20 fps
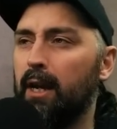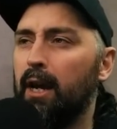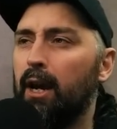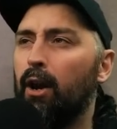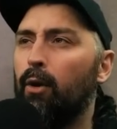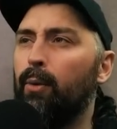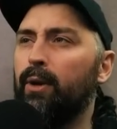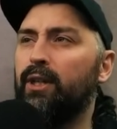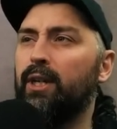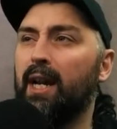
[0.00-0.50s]

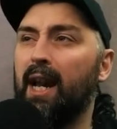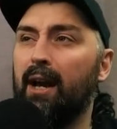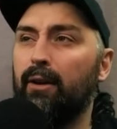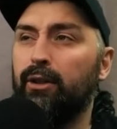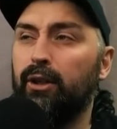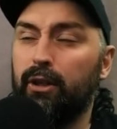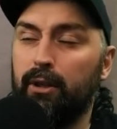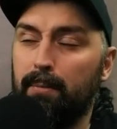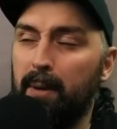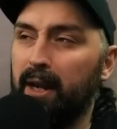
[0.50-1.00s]
which allows you
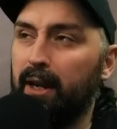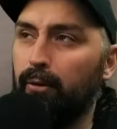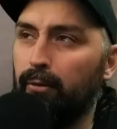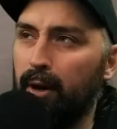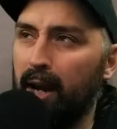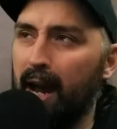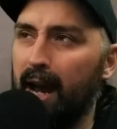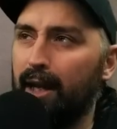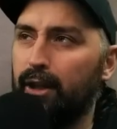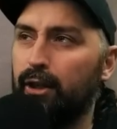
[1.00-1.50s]
to make a
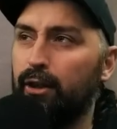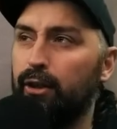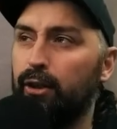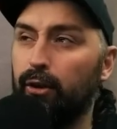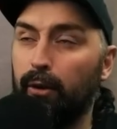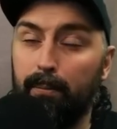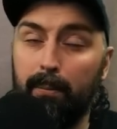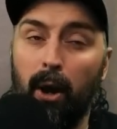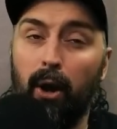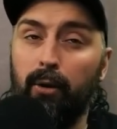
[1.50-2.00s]
reaction to your
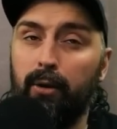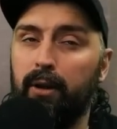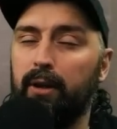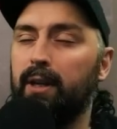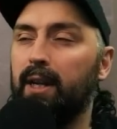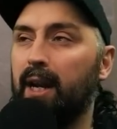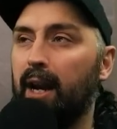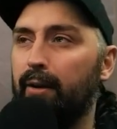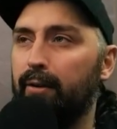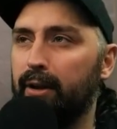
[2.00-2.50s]
opponent
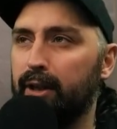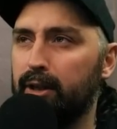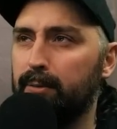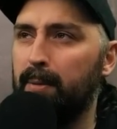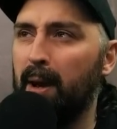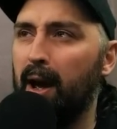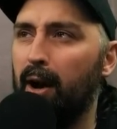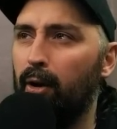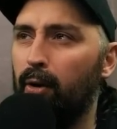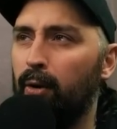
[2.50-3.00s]
declaring a
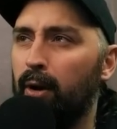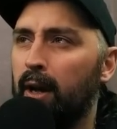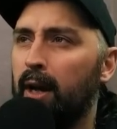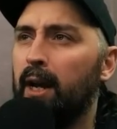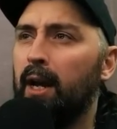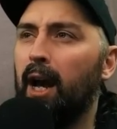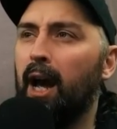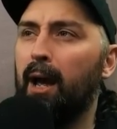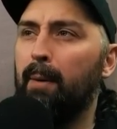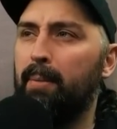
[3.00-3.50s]
spell
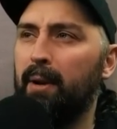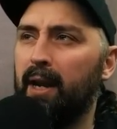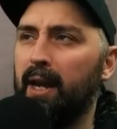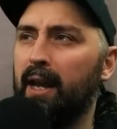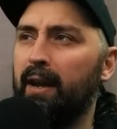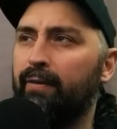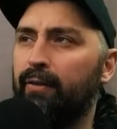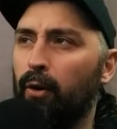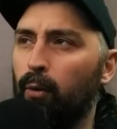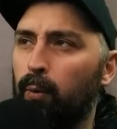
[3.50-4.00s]
ability
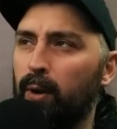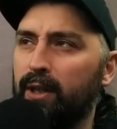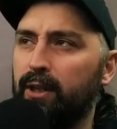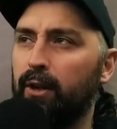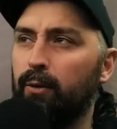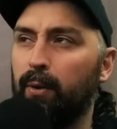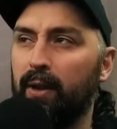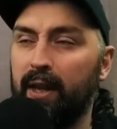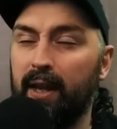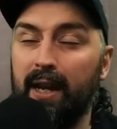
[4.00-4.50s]
for a wizard
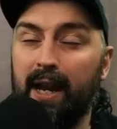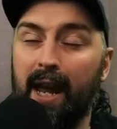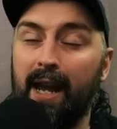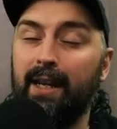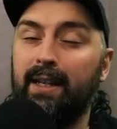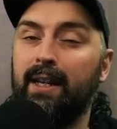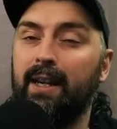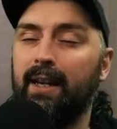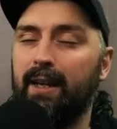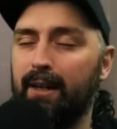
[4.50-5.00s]
within
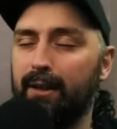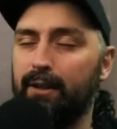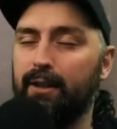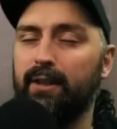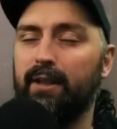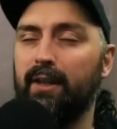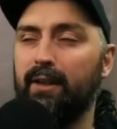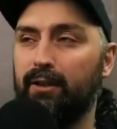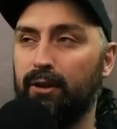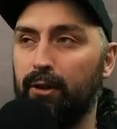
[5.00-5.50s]
18 inches of
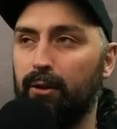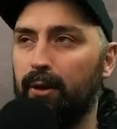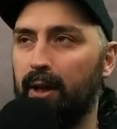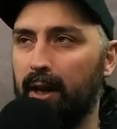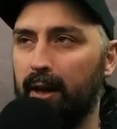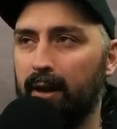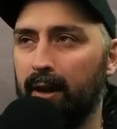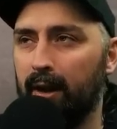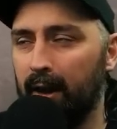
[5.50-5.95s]
this unit.